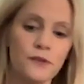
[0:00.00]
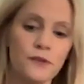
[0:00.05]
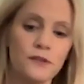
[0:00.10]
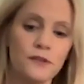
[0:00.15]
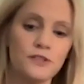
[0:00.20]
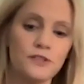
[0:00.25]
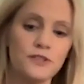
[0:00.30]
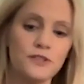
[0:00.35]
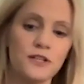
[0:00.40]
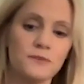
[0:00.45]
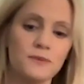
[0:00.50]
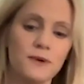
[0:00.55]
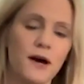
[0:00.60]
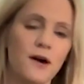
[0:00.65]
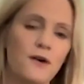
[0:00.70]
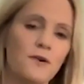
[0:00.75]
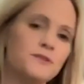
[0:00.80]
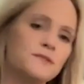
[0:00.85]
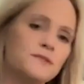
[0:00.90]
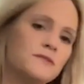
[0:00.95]
And she talked about
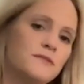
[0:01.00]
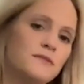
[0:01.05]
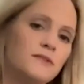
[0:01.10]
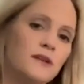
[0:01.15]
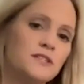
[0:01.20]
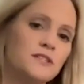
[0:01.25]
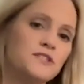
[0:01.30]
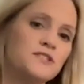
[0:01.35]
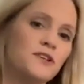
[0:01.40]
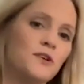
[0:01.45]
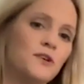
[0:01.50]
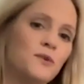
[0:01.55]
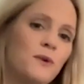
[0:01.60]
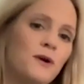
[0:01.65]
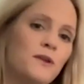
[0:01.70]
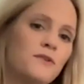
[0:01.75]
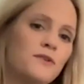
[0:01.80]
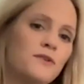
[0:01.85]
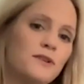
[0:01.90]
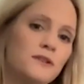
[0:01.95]
how as a single
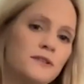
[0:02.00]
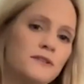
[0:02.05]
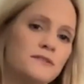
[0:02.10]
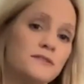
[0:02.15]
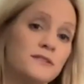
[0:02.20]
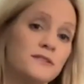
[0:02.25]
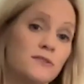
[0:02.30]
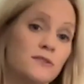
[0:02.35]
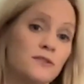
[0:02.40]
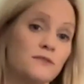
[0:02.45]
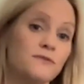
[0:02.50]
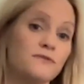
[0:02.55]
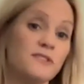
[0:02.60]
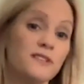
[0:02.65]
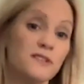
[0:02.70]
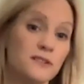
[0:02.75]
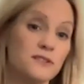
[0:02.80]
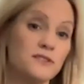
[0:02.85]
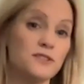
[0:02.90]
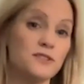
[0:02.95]
mother, it took a
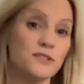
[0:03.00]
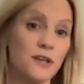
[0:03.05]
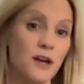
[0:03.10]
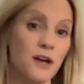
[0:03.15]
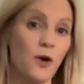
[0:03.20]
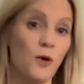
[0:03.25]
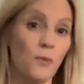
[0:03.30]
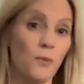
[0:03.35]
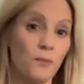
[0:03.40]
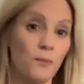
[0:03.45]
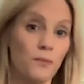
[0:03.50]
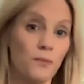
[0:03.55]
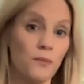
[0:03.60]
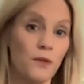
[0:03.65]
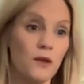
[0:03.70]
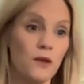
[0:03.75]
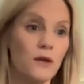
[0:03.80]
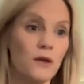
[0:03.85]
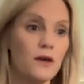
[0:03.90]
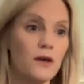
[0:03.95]
village to help.
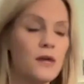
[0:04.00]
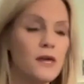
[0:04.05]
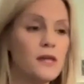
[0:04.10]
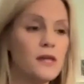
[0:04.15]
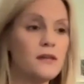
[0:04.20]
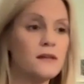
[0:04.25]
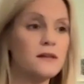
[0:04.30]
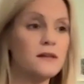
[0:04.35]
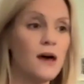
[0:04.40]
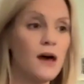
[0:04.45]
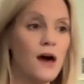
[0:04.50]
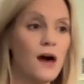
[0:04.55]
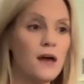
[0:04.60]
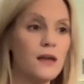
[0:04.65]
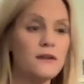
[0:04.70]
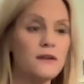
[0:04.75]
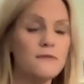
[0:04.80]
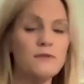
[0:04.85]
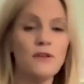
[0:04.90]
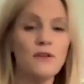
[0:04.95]
And
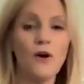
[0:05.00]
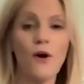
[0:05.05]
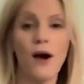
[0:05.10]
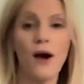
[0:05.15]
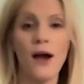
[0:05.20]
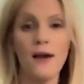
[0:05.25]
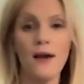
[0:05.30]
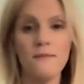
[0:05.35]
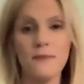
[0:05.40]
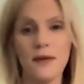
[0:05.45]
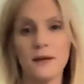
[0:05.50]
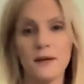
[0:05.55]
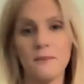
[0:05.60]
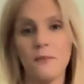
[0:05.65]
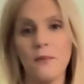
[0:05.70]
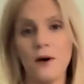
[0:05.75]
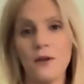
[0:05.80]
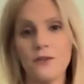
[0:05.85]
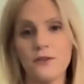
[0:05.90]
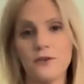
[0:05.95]
even though I'm not a
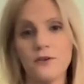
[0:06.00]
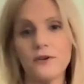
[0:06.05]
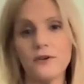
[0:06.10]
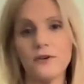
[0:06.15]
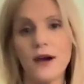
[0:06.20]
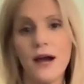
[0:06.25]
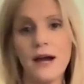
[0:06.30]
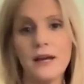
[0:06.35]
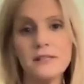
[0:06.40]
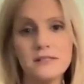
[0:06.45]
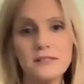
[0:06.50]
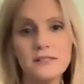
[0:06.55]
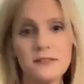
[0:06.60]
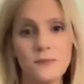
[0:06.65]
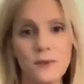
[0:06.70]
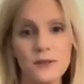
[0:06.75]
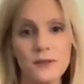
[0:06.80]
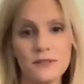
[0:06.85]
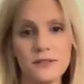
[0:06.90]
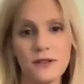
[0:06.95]
mother, I see
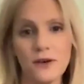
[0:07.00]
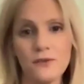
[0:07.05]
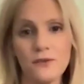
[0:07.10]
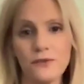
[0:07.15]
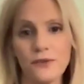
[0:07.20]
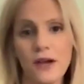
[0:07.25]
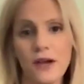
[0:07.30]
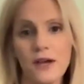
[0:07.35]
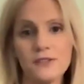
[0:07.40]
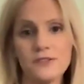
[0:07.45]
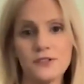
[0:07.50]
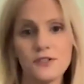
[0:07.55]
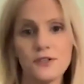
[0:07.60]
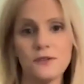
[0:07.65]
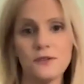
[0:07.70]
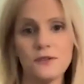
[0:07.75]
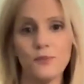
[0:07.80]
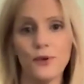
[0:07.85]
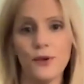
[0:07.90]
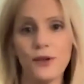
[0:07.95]
myself as
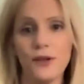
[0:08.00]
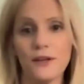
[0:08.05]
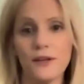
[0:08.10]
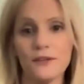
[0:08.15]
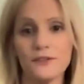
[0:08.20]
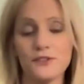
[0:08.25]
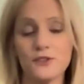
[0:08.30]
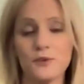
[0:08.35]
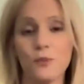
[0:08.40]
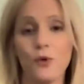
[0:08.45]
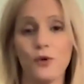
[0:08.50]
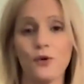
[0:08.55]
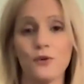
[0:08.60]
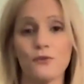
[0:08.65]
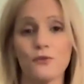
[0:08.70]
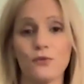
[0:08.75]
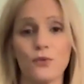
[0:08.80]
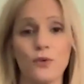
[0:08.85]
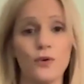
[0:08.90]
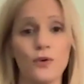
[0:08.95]
playing a
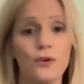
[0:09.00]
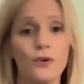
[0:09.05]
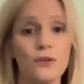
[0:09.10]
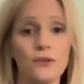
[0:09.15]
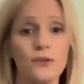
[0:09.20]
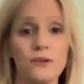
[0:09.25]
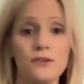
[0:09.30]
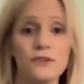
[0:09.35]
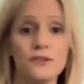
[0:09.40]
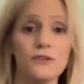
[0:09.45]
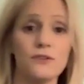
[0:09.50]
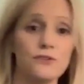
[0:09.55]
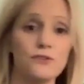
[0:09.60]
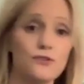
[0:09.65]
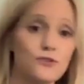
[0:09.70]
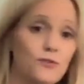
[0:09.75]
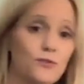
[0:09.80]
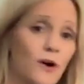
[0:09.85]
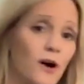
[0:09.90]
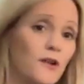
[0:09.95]
supportive role
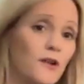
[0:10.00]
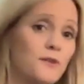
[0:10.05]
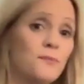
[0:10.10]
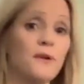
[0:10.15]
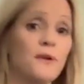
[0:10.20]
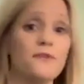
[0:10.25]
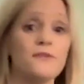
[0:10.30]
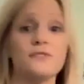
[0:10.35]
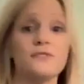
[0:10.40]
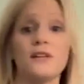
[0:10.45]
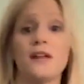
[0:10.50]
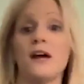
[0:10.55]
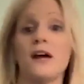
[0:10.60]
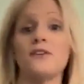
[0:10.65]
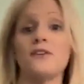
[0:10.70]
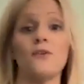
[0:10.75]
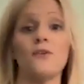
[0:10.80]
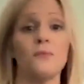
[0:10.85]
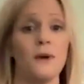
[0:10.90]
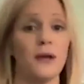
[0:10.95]
to all the mothers that I
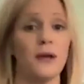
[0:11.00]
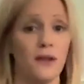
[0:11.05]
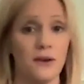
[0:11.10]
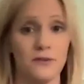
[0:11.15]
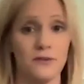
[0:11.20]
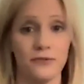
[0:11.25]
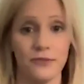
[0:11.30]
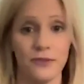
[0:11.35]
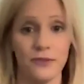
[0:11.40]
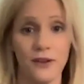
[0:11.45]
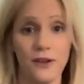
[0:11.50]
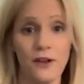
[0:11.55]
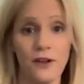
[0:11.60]
know in my life.